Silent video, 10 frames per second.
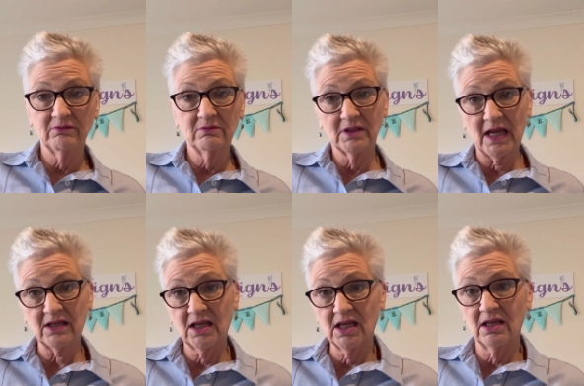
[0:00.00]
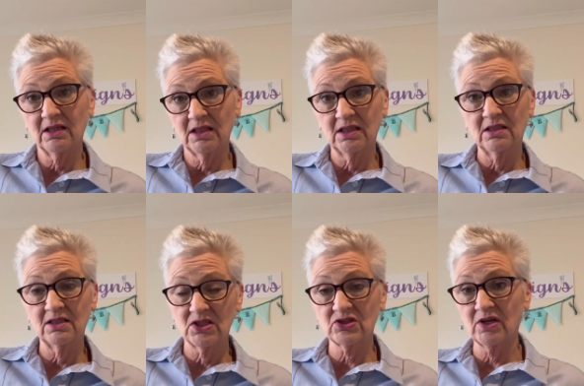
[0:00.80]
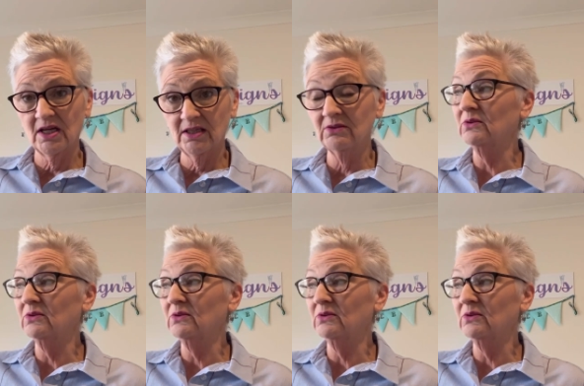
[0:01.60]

yet here in Australia,